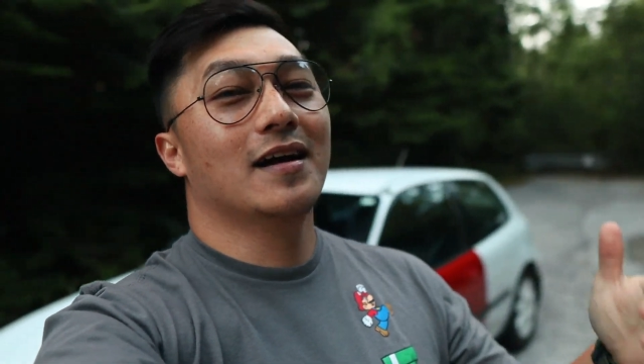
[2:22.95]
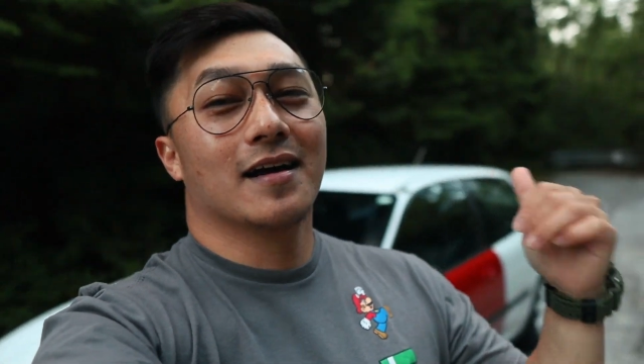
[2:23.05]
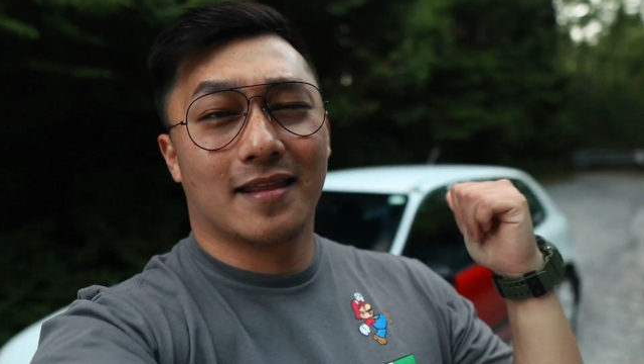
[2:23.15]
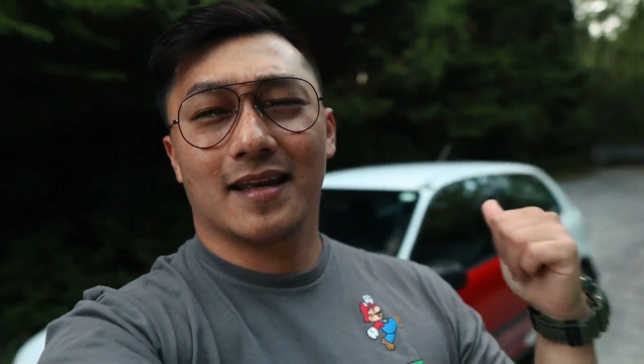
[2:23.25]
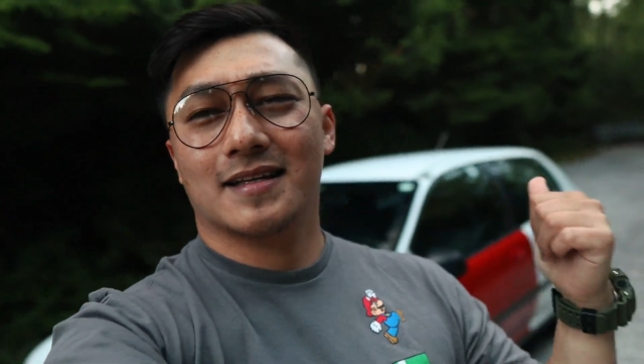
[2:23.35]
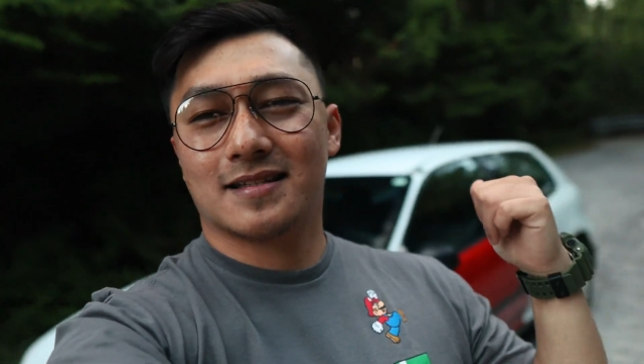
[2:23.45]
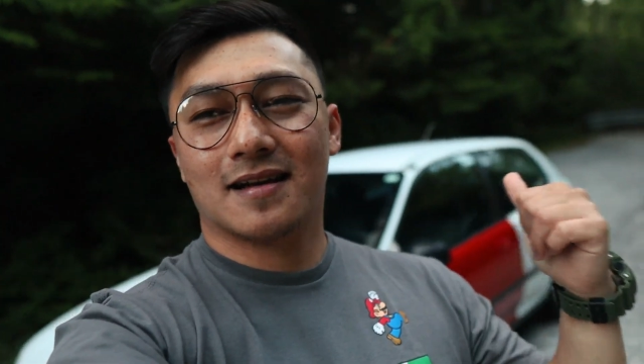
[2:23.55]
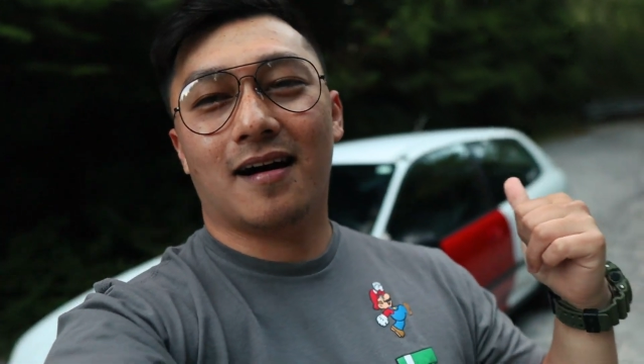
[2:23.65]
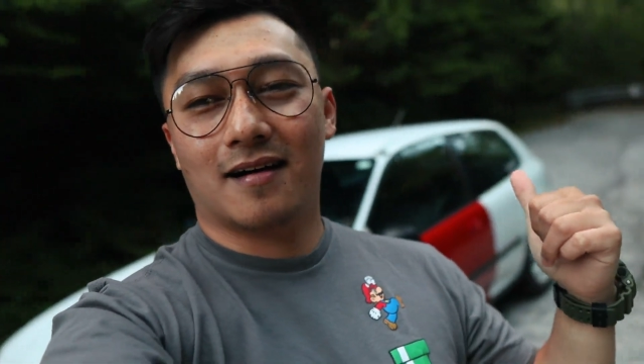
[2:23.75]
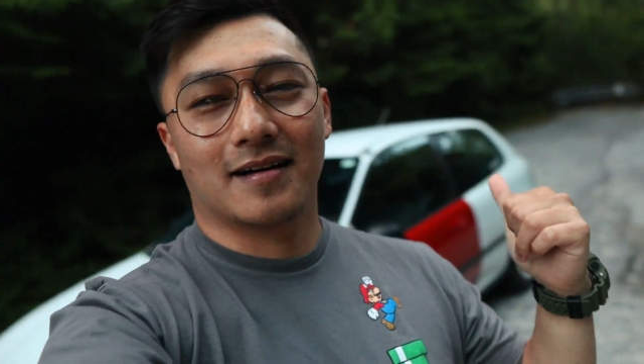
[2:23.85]
this
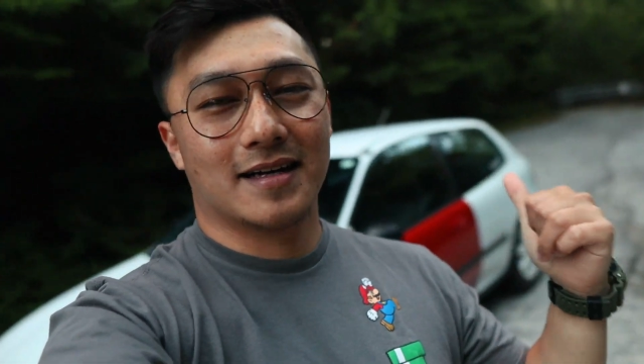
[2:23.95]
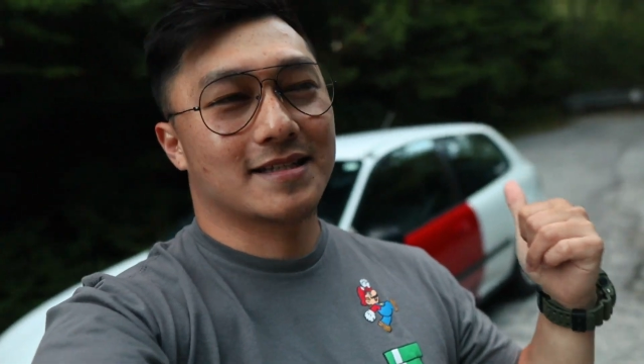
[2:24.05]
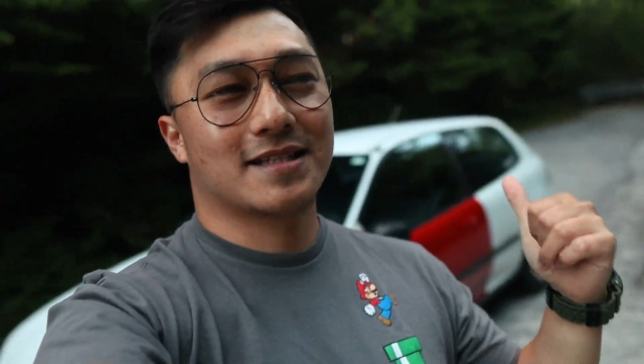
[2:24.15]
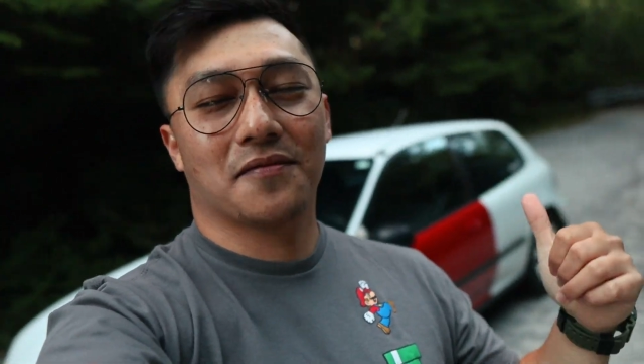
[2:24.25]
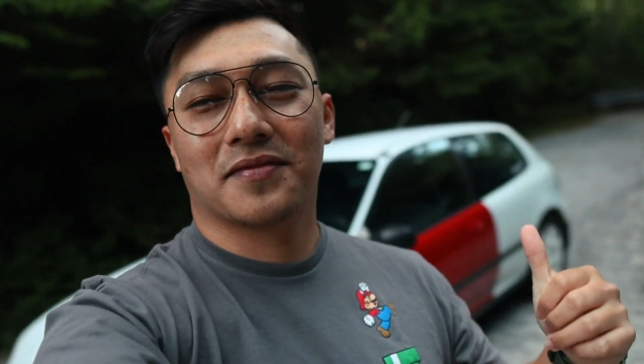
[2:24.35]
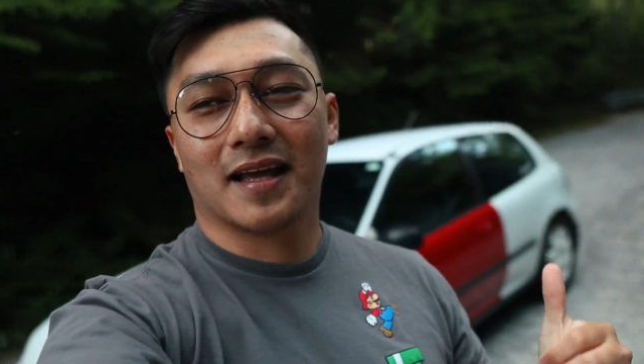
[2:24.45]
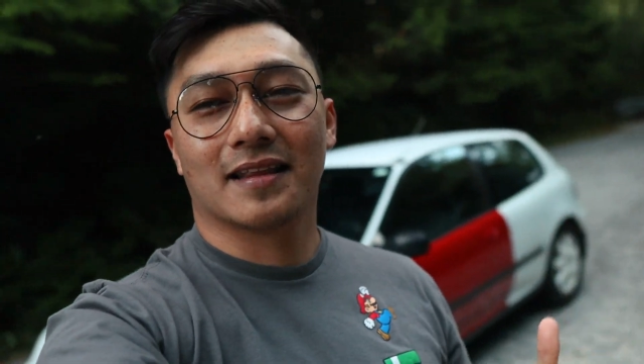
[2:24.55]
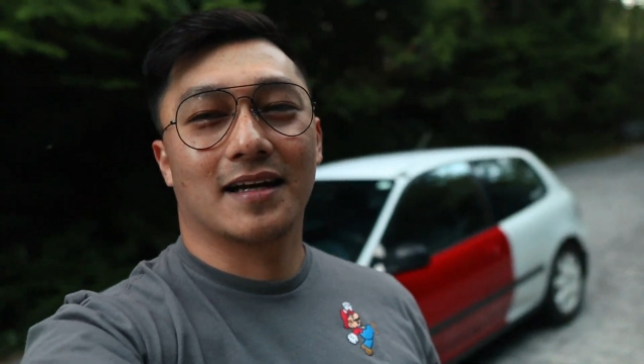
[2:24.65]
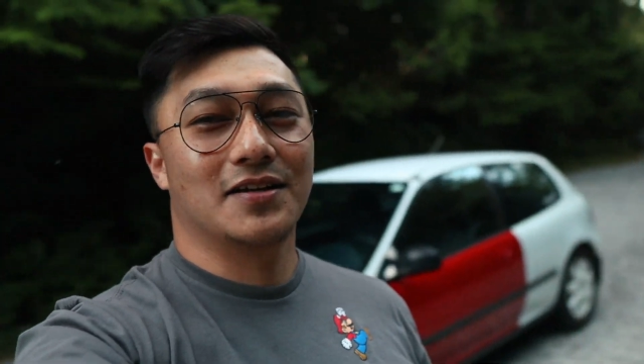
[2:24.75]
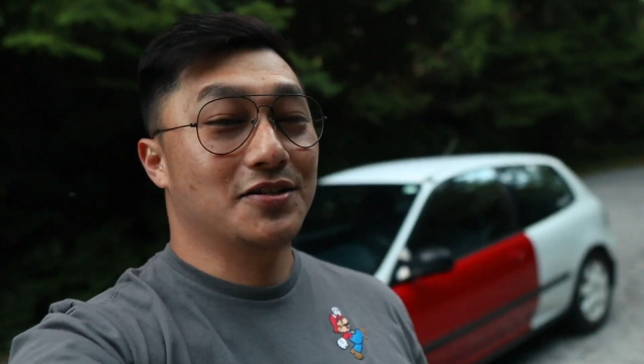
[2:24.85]
car is something
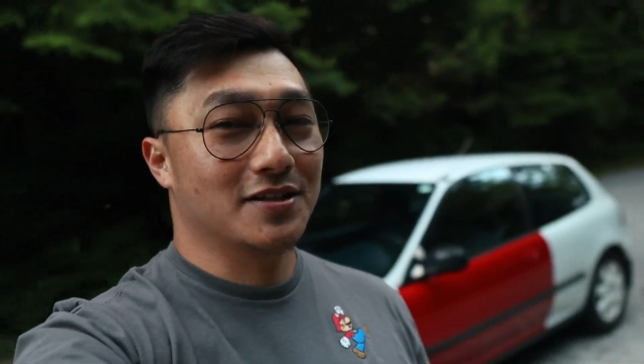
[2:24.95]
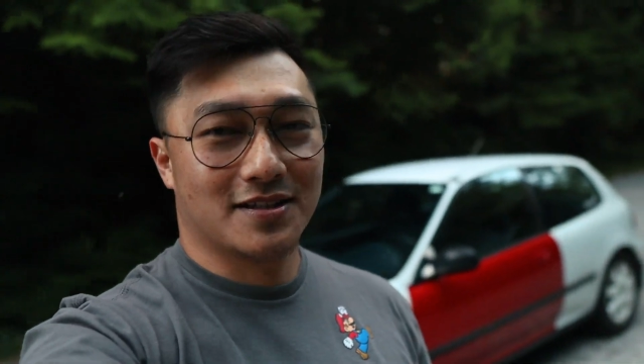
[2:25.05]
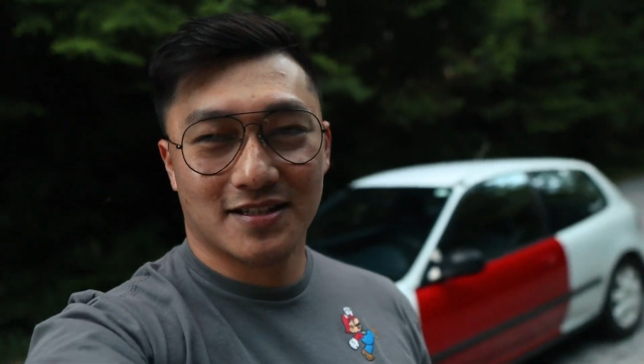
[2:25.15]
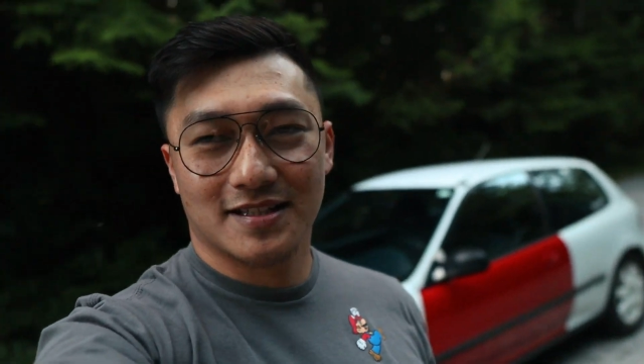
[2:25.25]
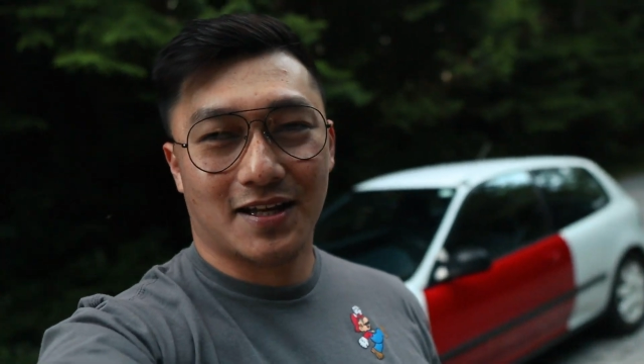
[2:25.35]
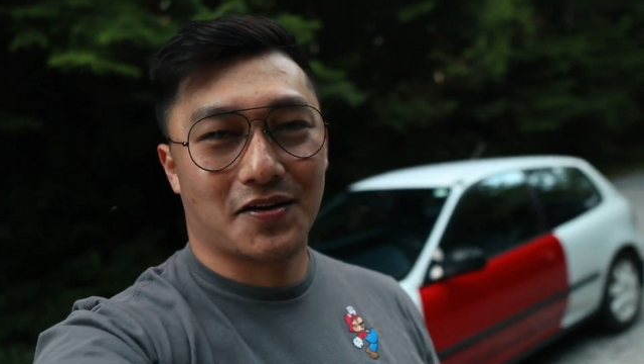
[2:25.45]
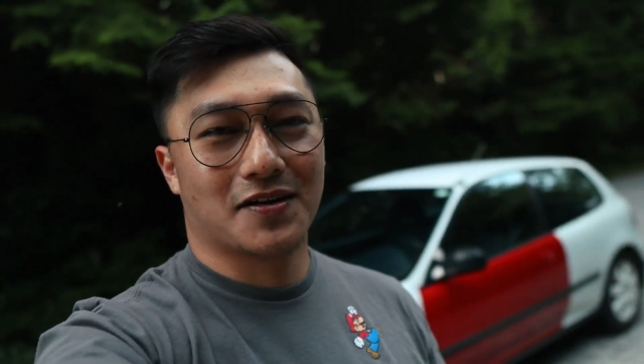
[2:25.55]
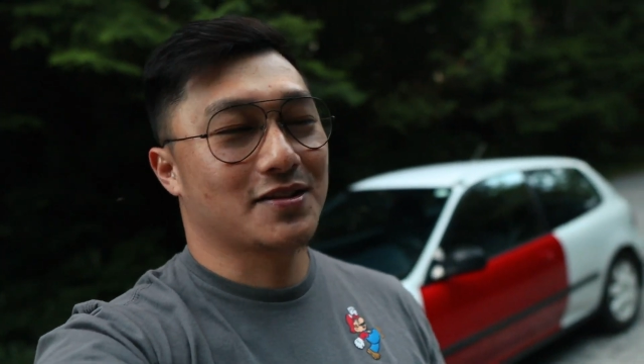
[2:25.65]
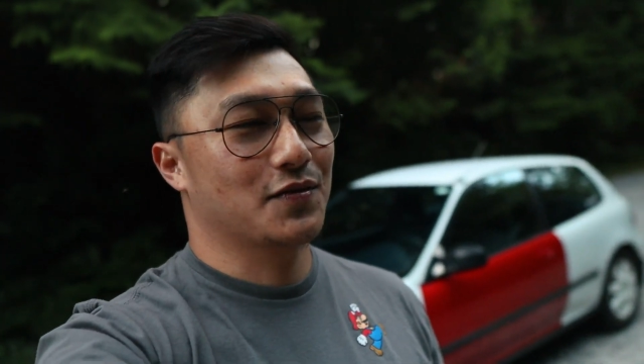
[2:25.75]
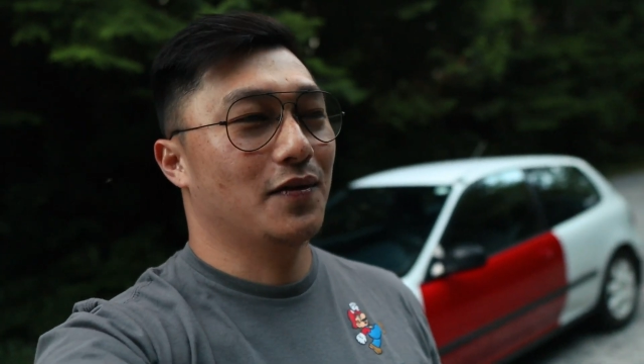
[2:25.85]
that you should consider as